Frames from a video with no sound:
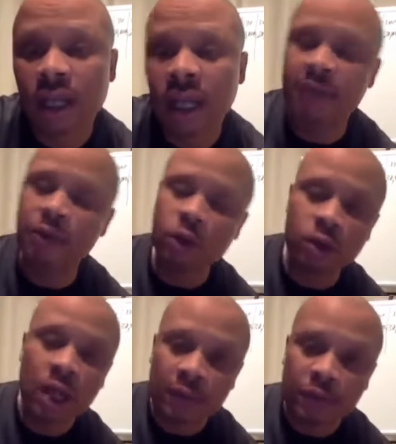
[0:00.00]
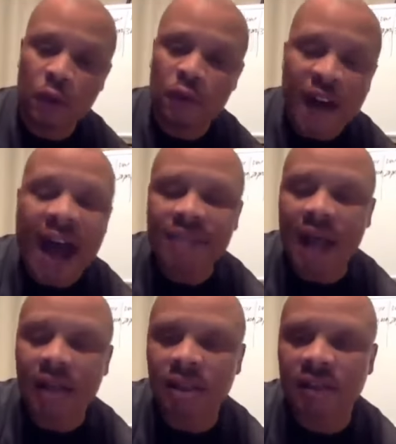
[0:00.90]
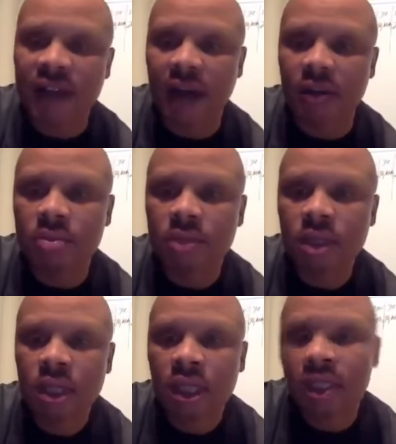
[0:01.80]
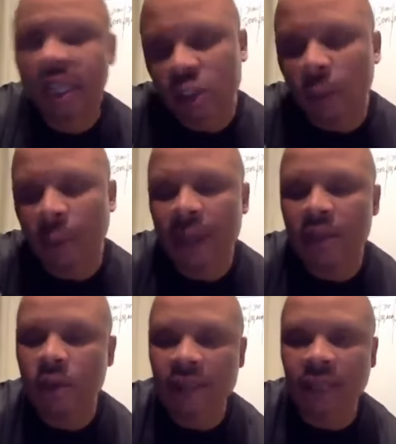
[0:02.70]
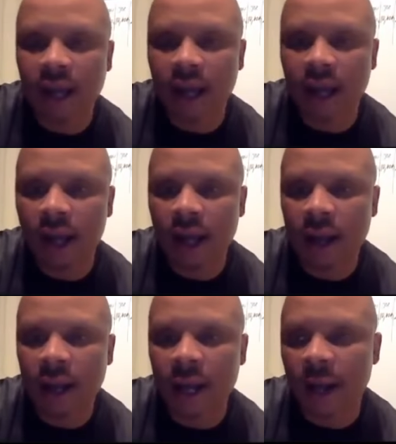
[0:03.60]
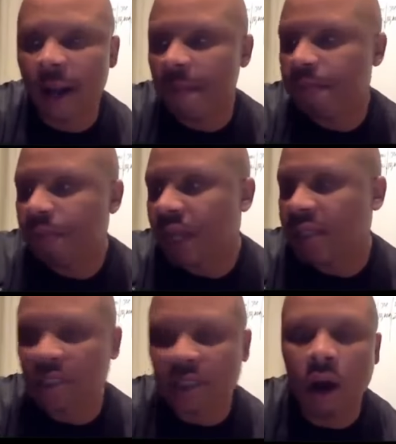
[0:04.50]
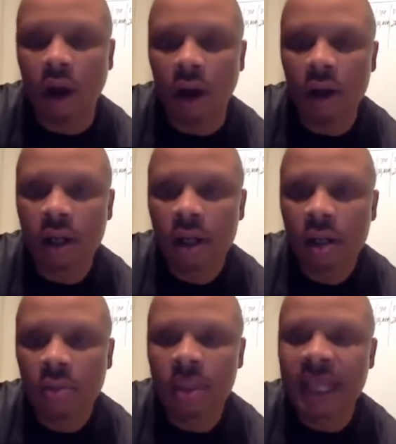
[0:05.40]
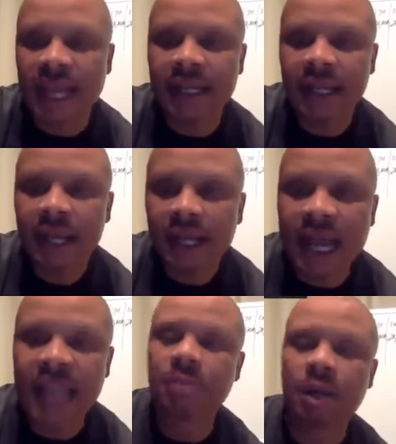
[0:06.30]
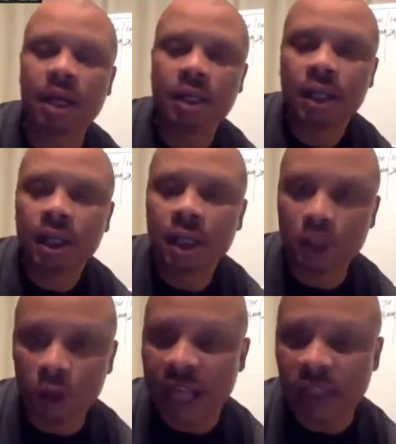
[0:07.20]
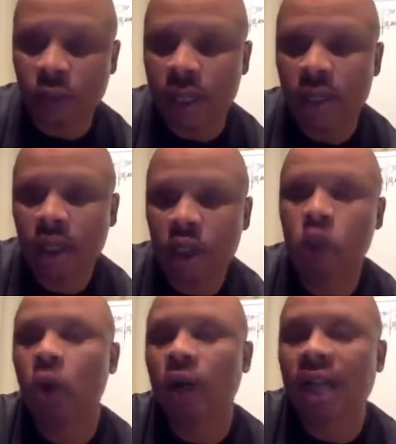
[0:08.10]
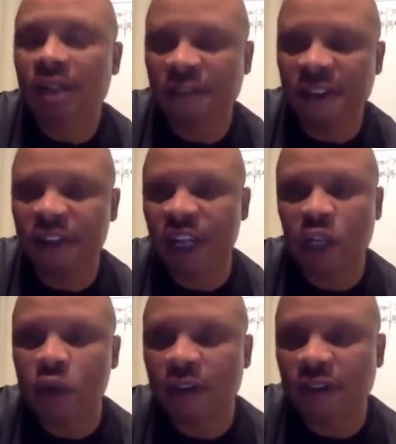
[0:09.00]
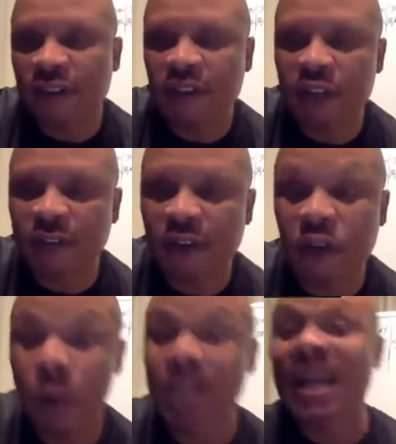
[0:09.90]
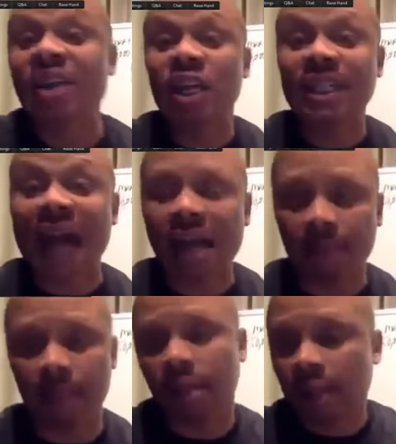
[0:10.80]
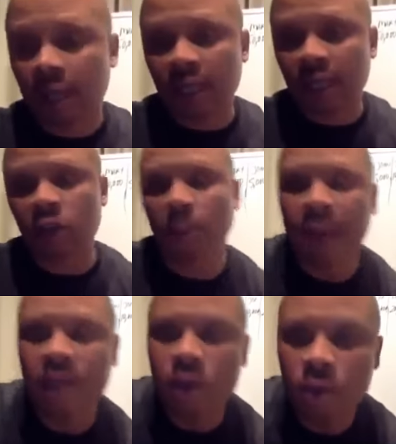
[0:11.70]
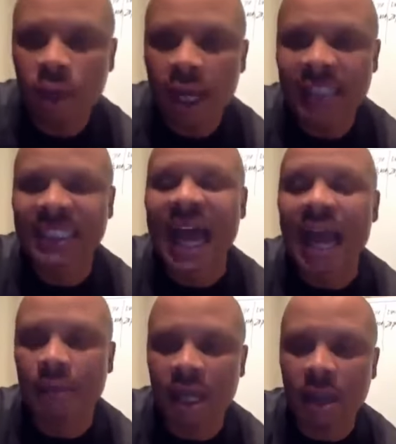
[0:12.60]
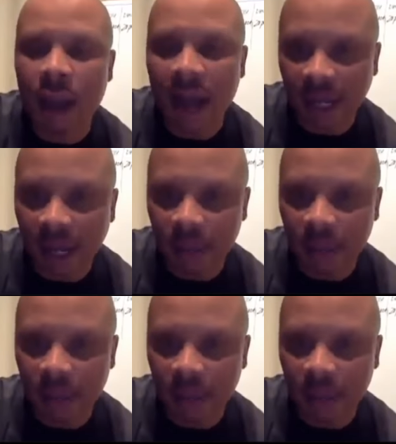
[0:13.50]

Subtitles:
If you do 5,000 in volume, then it's going to pay you as a star. But then next month, next week, you do another 50, you did 50 your first week, now you're a diamond. It's going to pay you as the diamond in the binary.